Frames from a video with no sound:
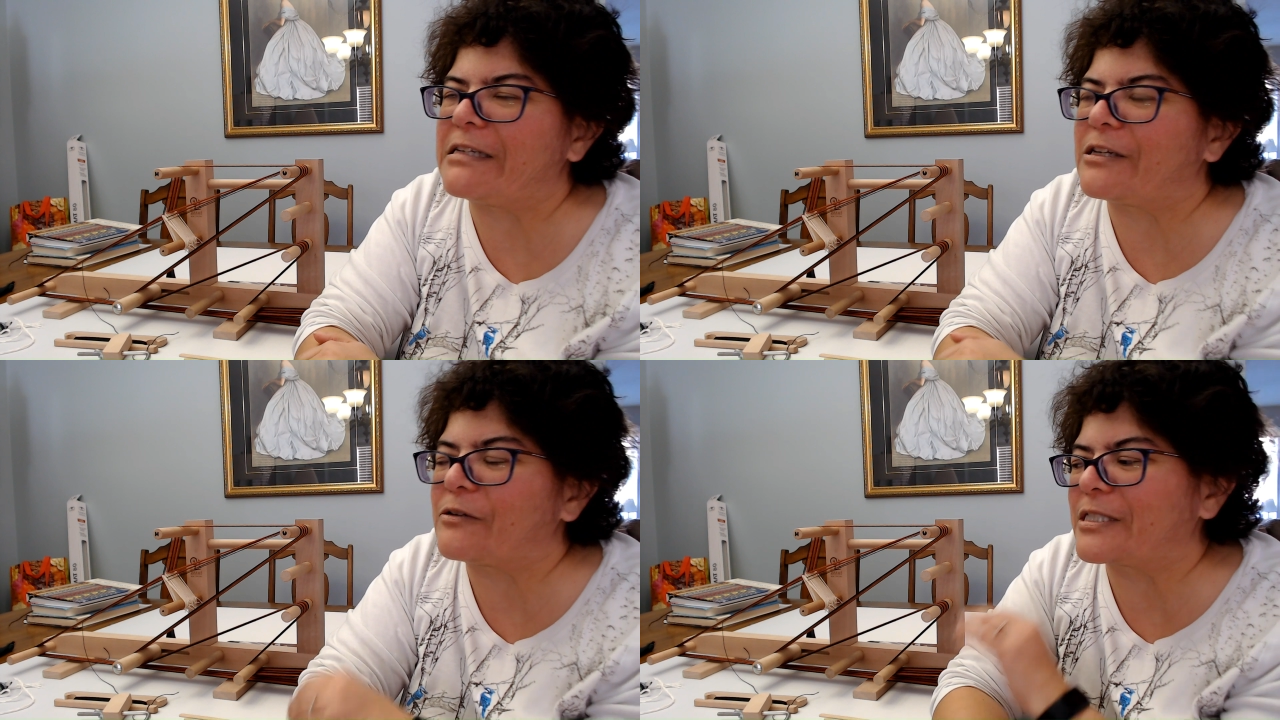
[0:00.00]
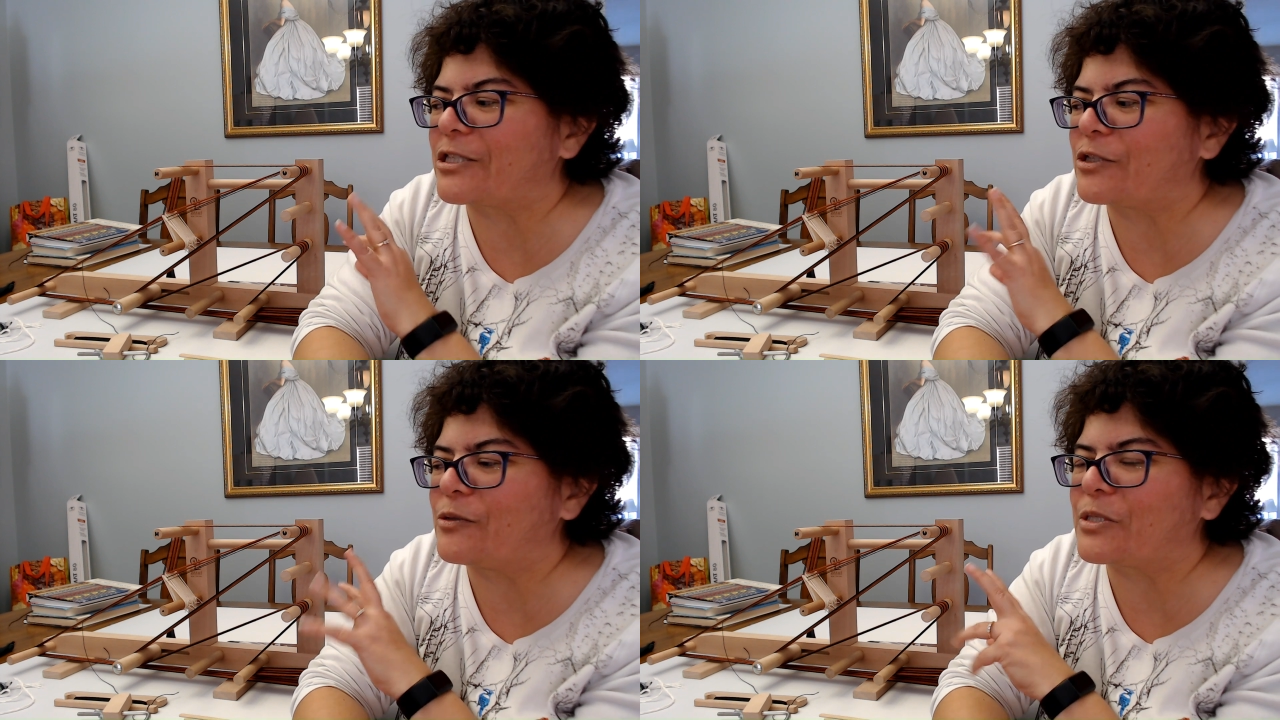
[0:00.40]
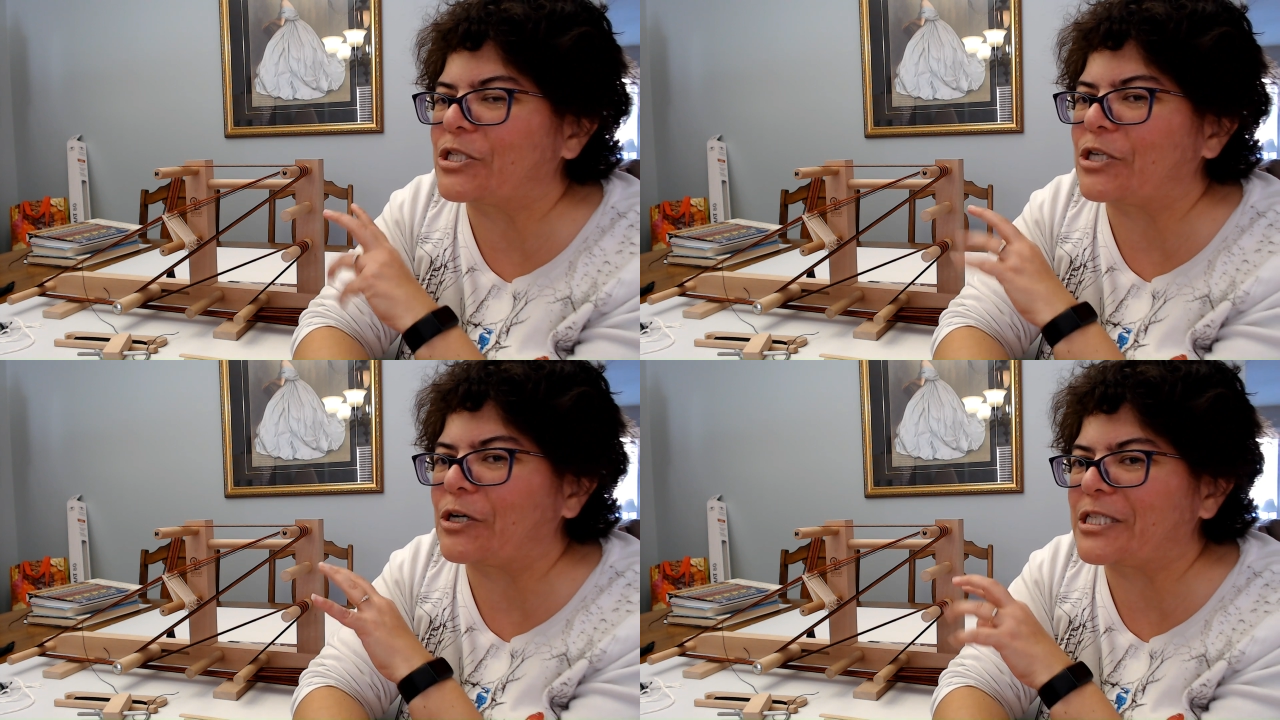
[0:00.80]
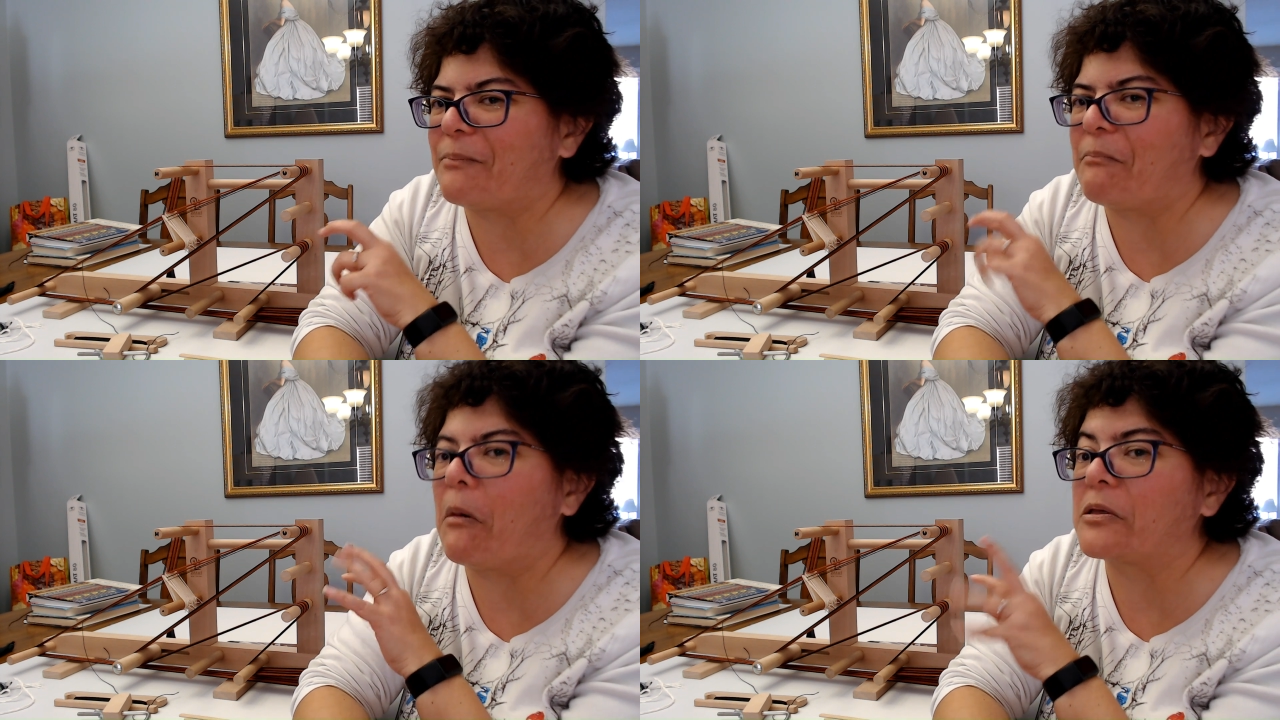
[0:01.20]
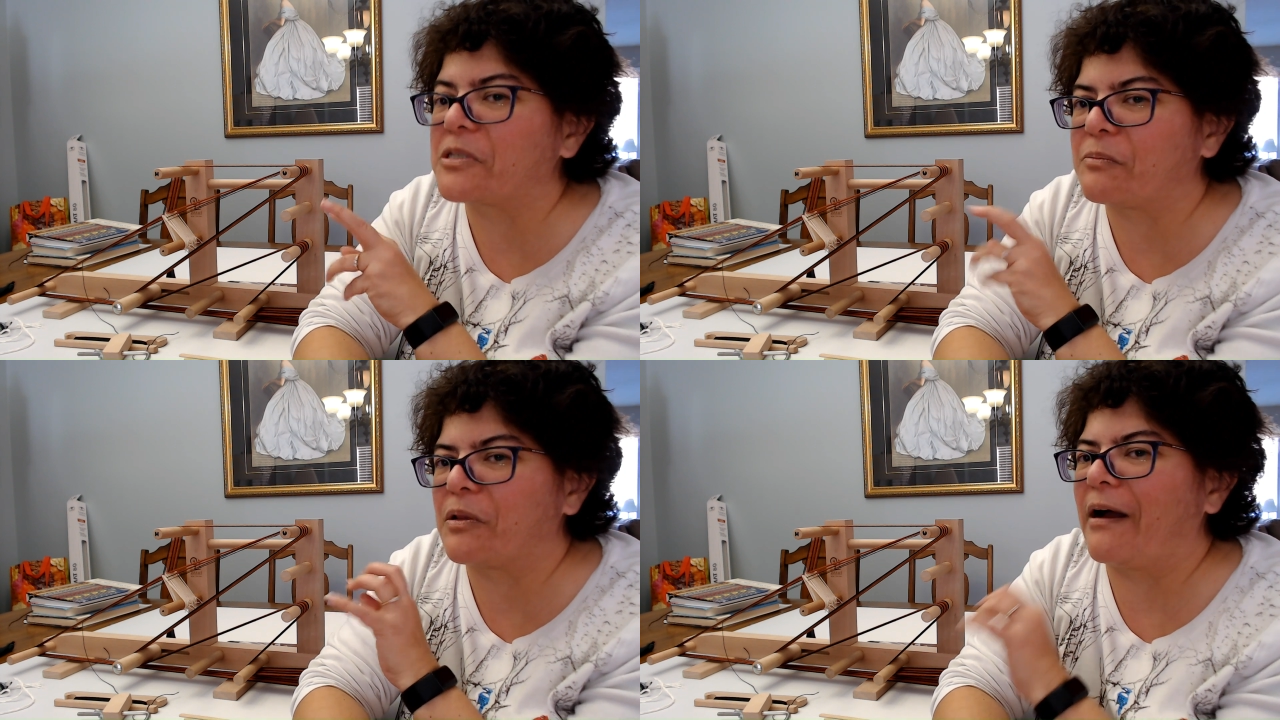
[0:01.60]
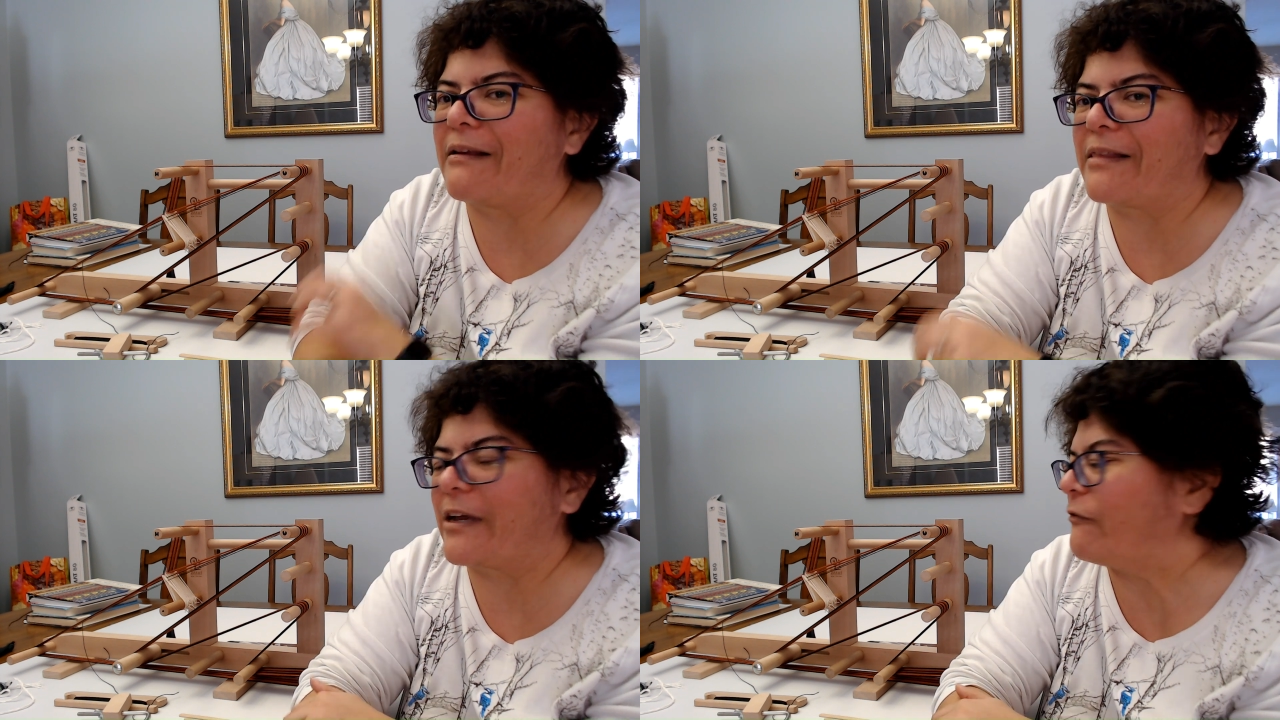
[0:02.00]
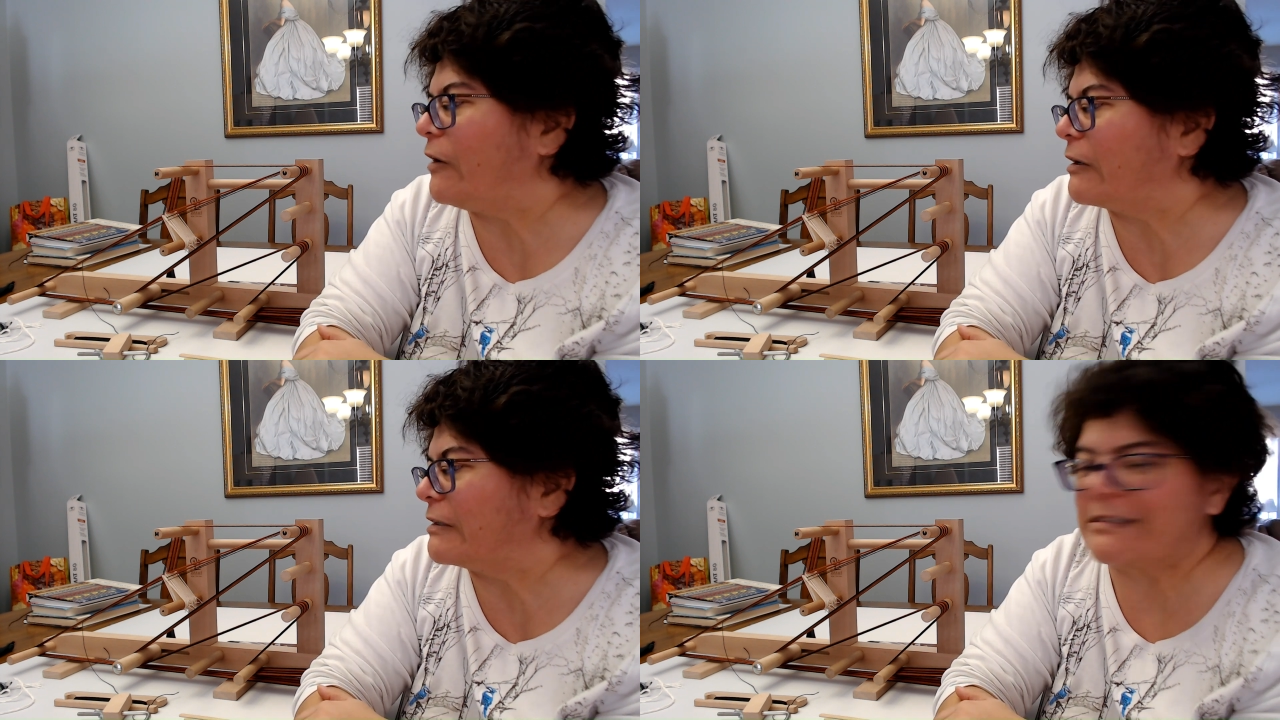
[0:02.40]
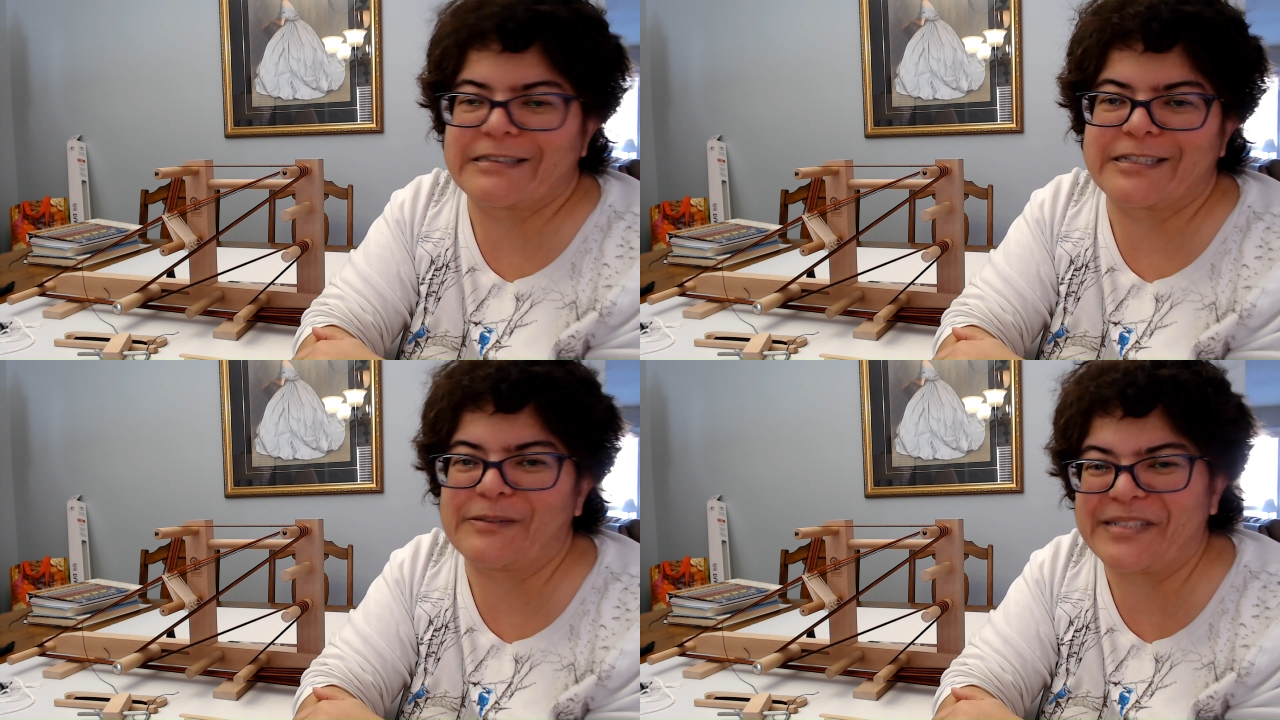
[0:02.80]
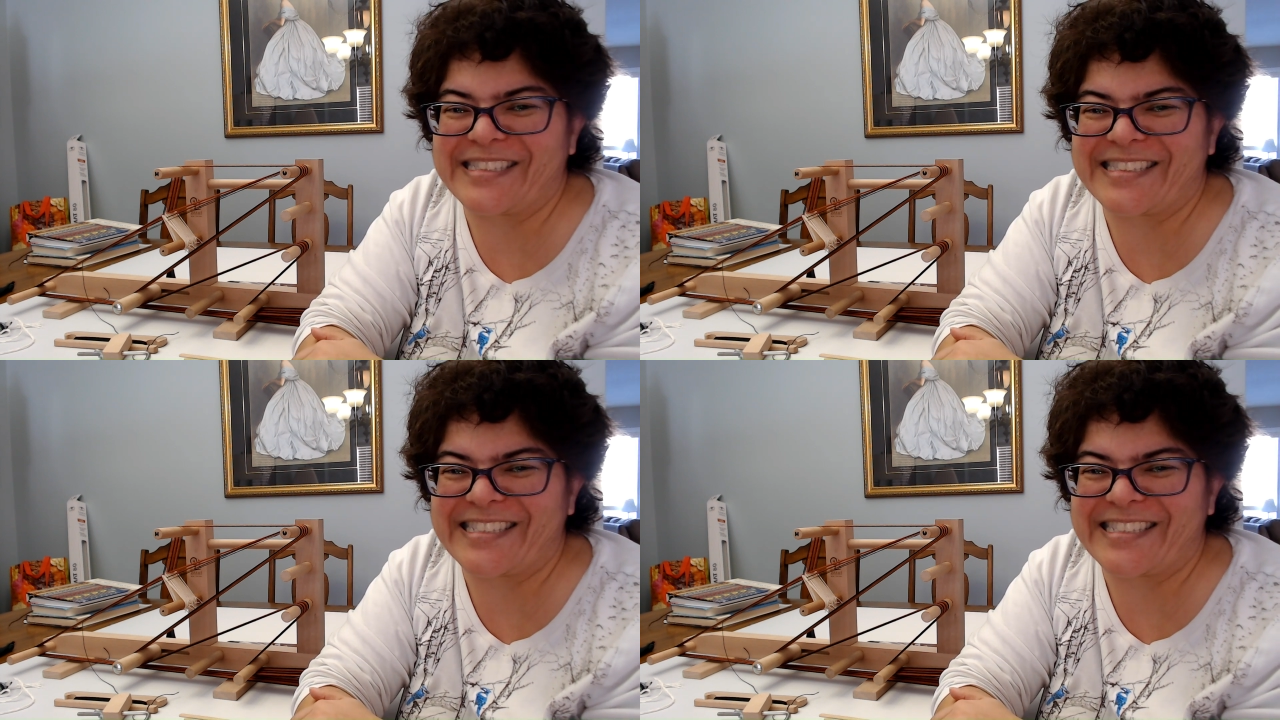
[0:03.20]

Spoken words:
know, these looms start to multiply like fungus a little bit.